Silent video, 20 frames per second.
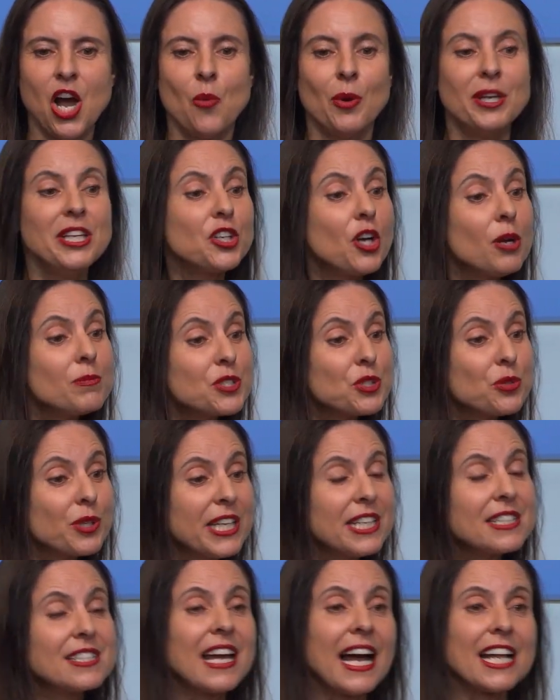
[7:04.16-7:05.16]
When it comes to
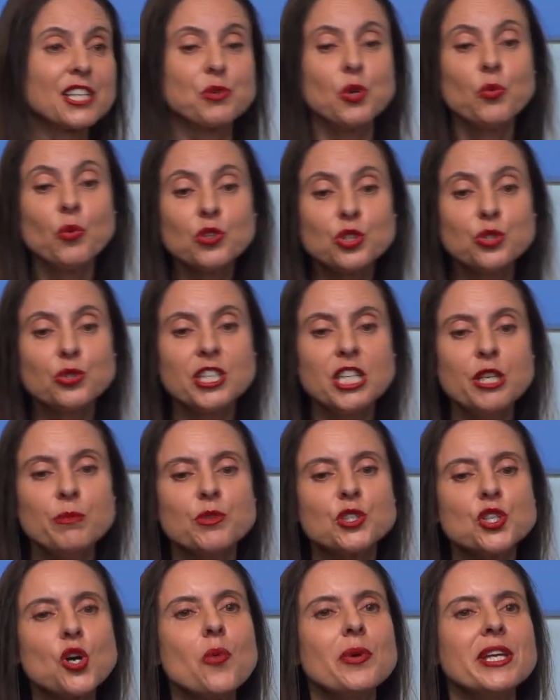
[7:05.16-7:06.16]
KitKat, we want to
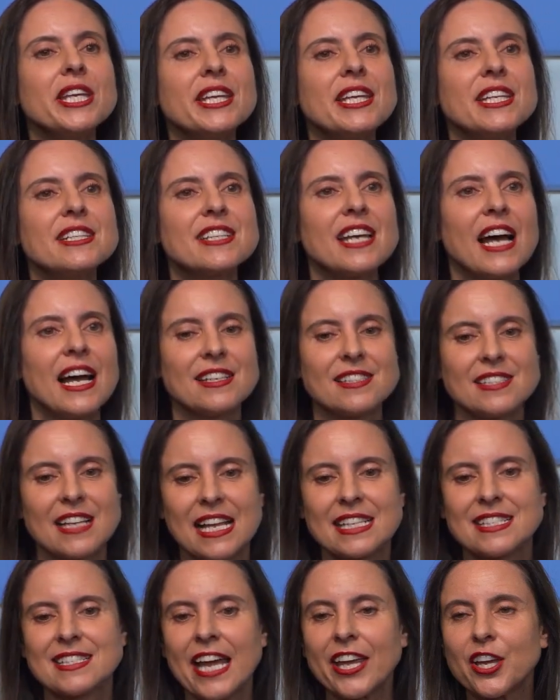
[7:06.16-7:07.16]
keep growing KitKat
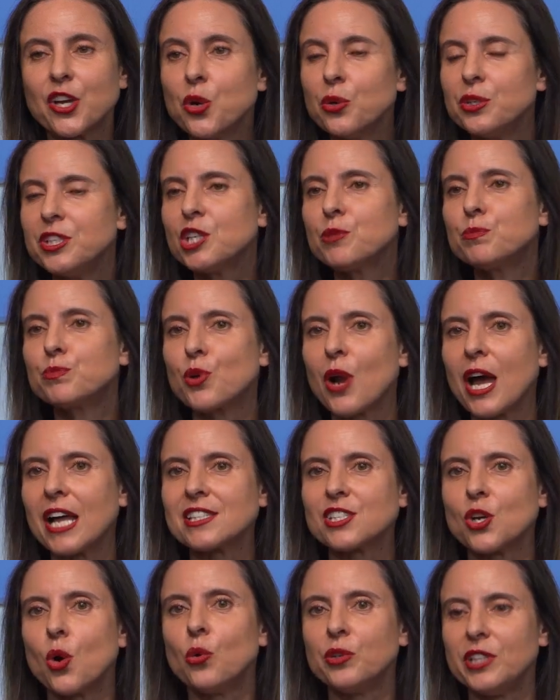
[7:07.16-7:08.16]
as iconic
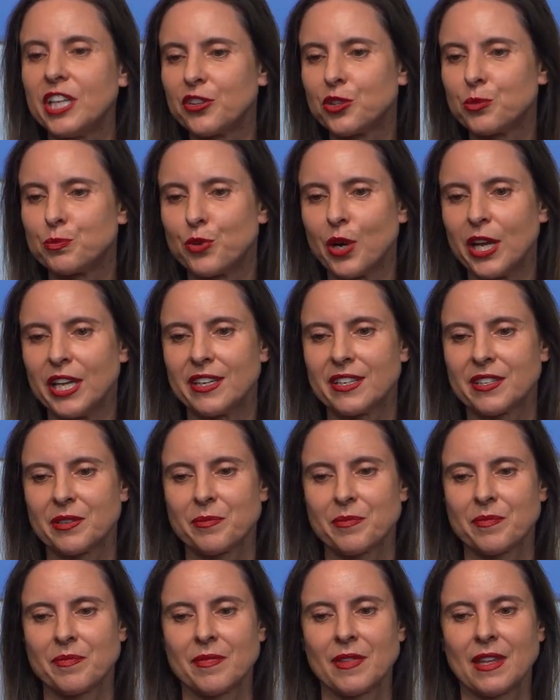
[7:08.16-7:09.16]
brand owning the break.
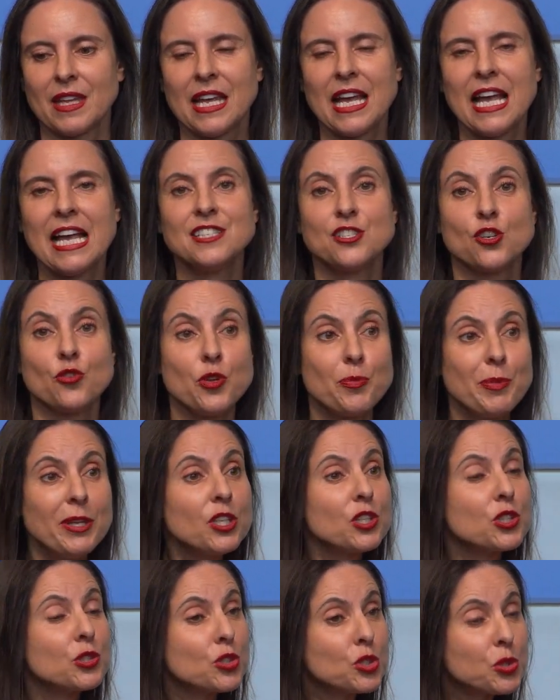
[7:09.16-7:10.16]
So we've
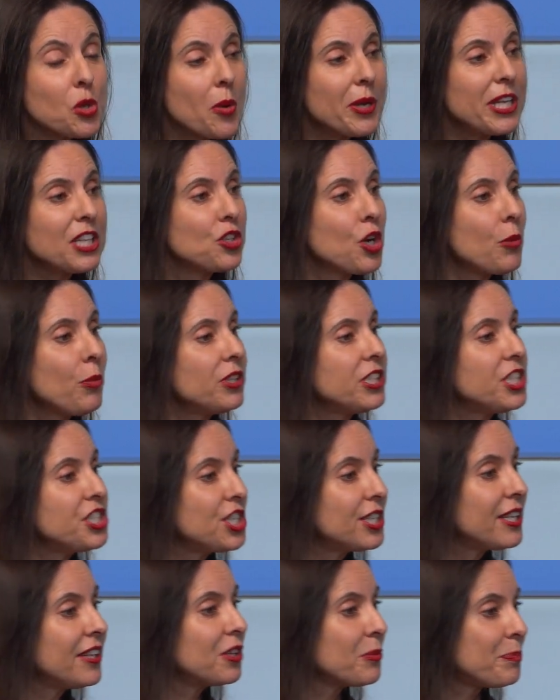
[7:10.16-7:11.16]
been growing
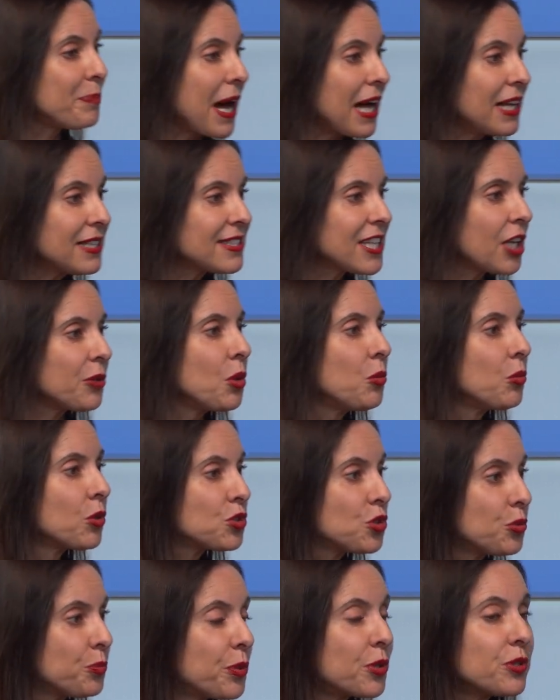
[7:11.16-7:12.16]
double-digit in the past, and we
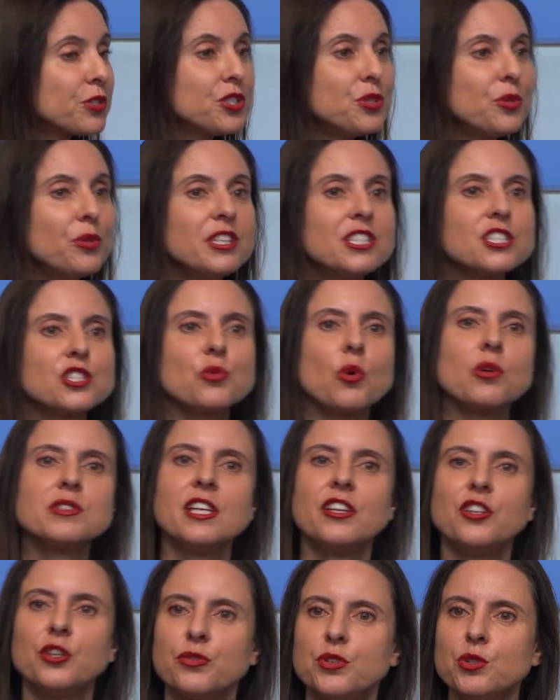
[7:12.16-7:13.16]
want to pursue this
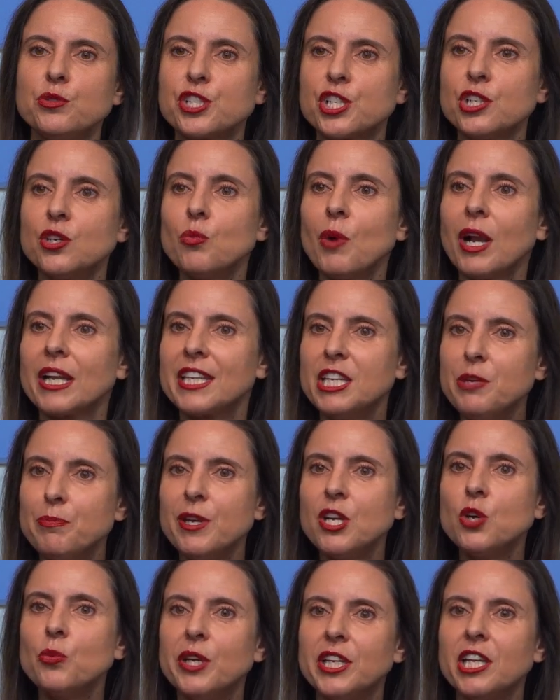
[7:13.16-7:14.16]
growth in the future while
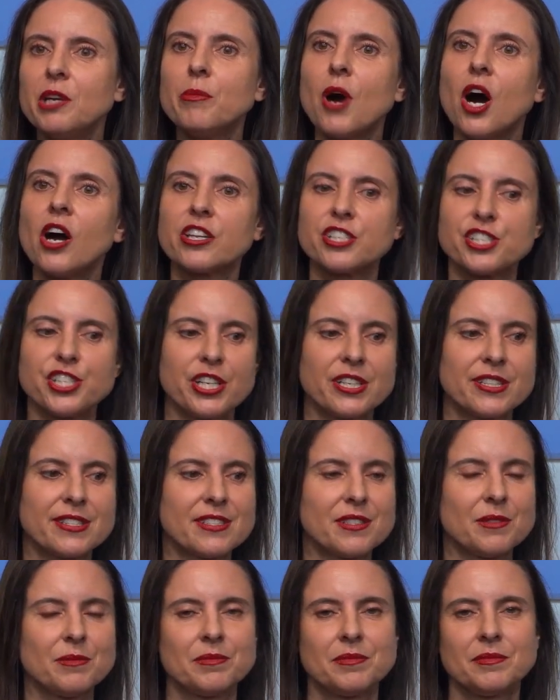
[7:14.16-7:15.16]
keeping winning market
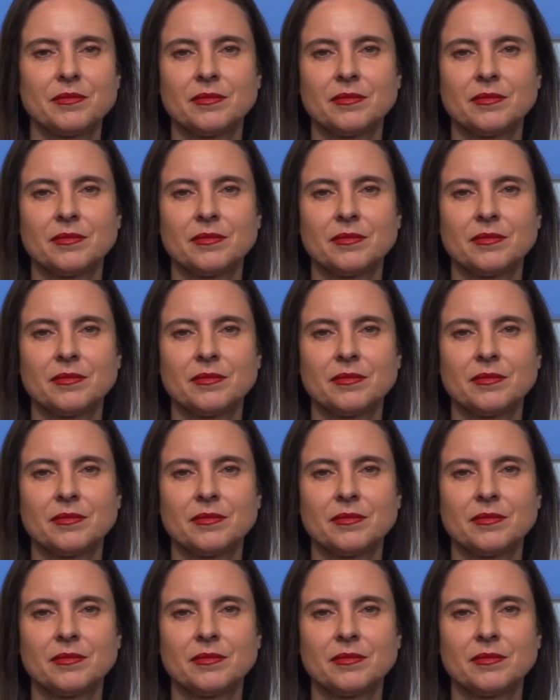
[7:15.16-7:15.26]
shares.